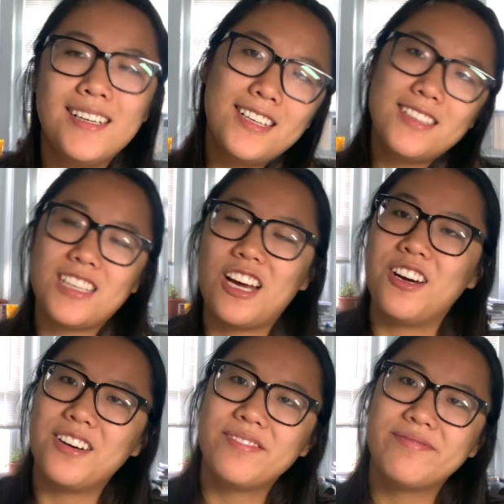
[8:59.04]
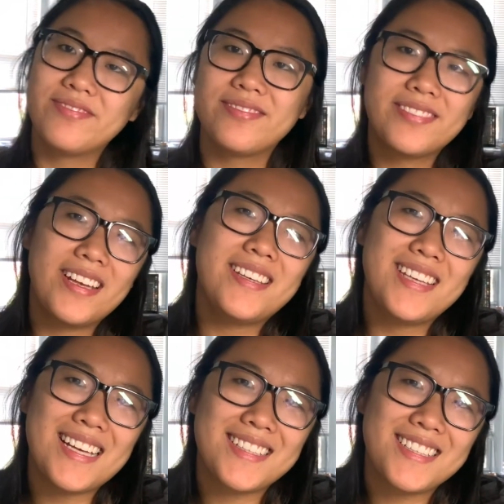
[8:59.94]
So
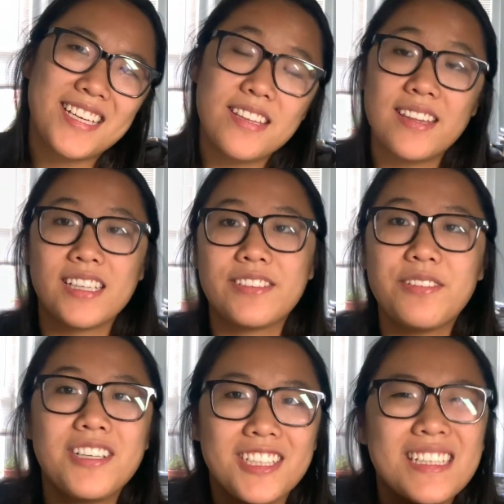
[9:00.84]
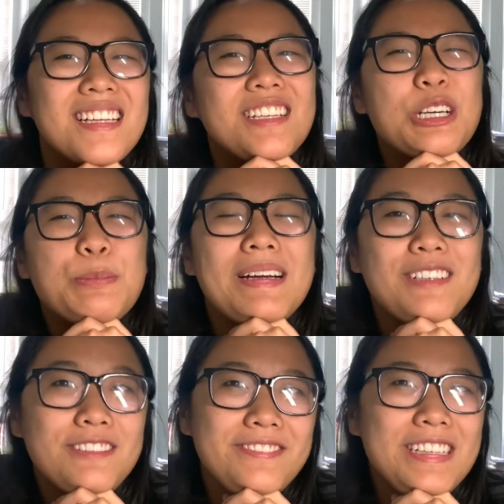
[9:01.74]
yes, thanks for watching. Let's hope I
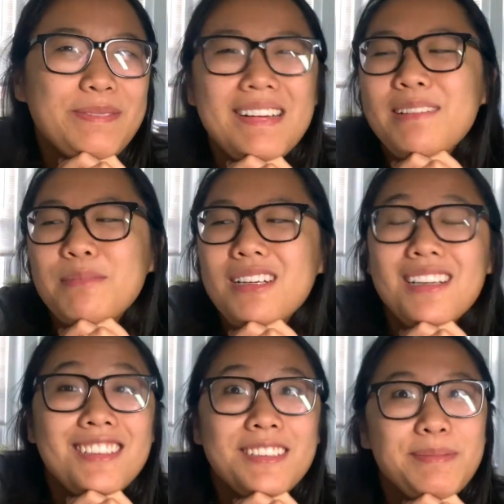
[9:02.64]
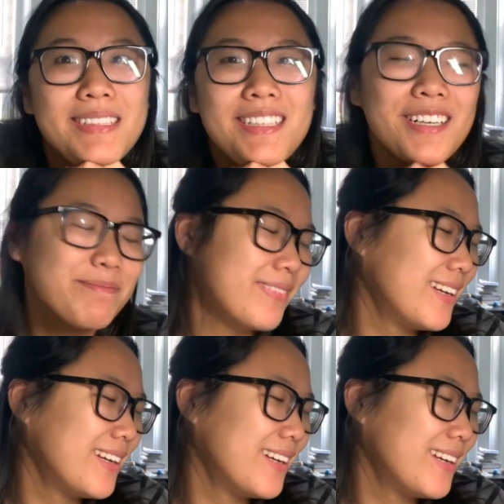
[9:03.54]
don't fail my embryology midterm.